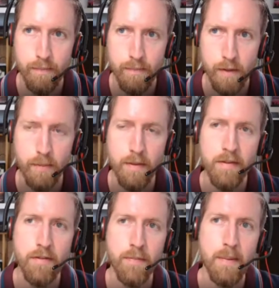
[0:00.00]

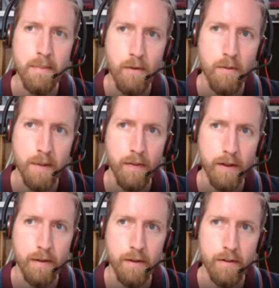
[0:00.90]
this is maybe more a bit on
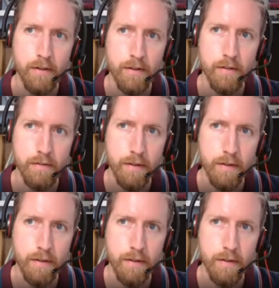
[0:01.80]
the commercial